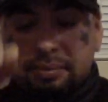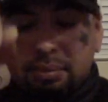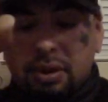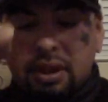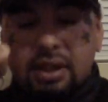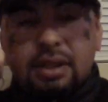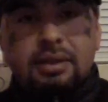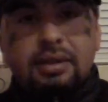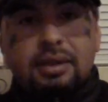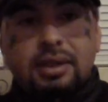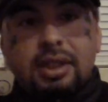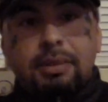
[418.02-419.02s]
Pretty
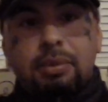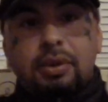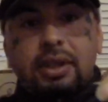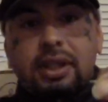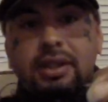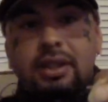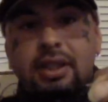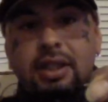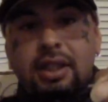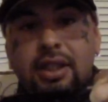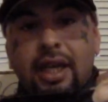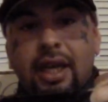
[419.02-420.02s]
simple and easy.
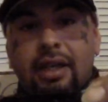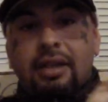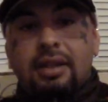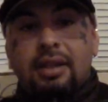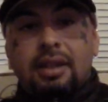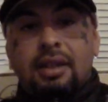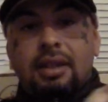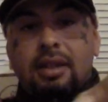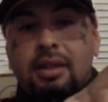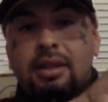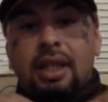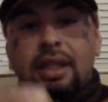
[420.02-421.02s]
Look at that.
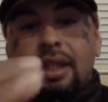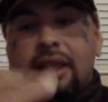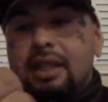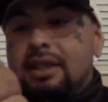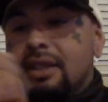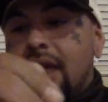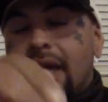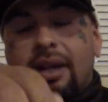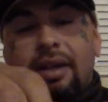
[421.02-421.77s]
That thing is tied